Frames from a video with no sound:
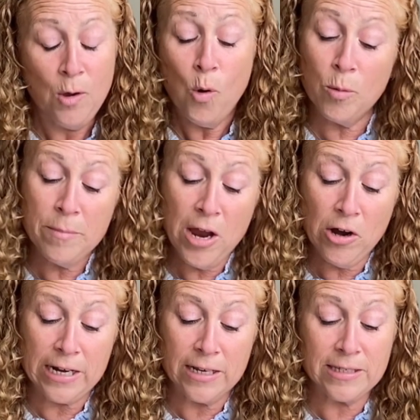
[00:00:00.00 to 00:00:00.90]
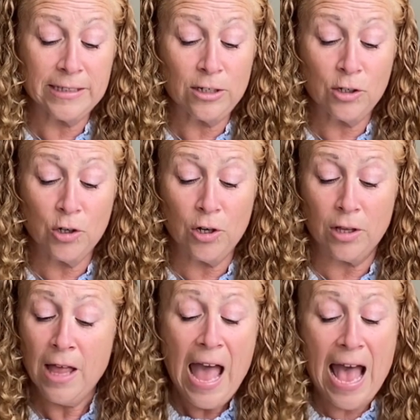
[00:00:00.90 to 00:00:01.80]
Or Merritt as a little
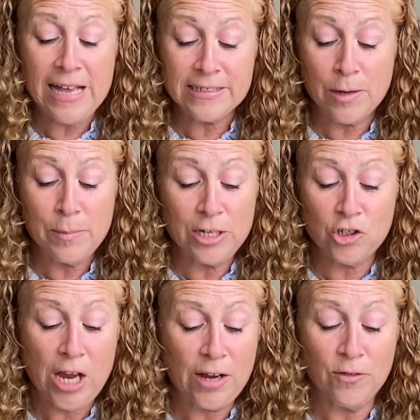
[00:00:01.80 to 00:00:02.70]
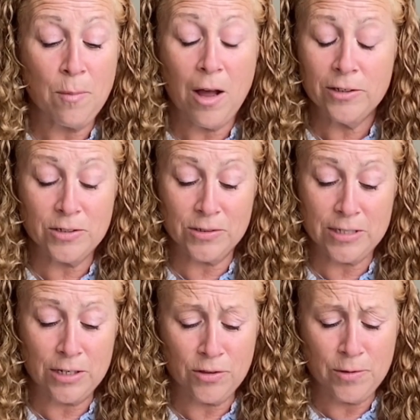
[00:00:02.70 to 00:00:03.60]
girl asking me to check for monsters
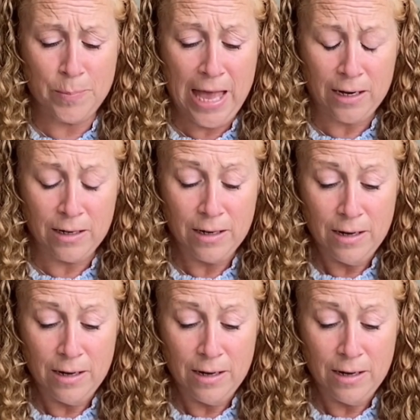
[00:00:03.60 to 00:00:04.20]
under the bed.